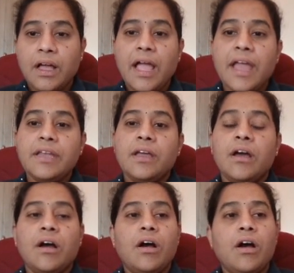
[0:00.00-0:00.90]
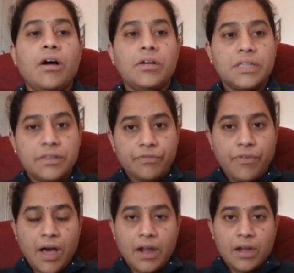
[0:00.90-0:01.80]
And
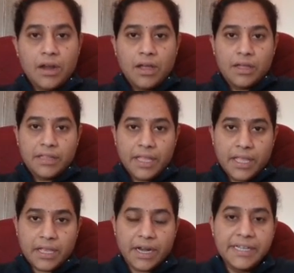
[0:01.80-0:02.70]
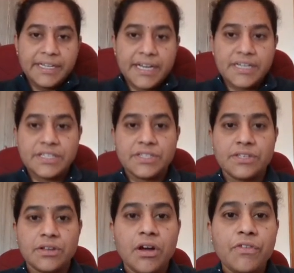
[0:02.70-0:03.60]
for the
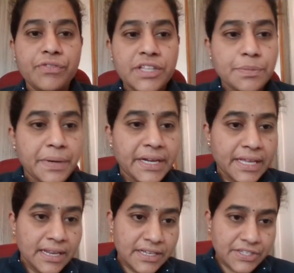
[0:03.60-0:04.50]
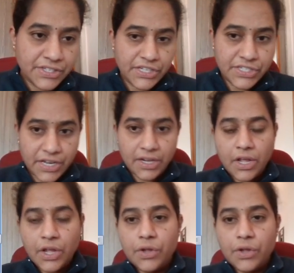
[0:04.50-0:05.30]
contents of this particular session,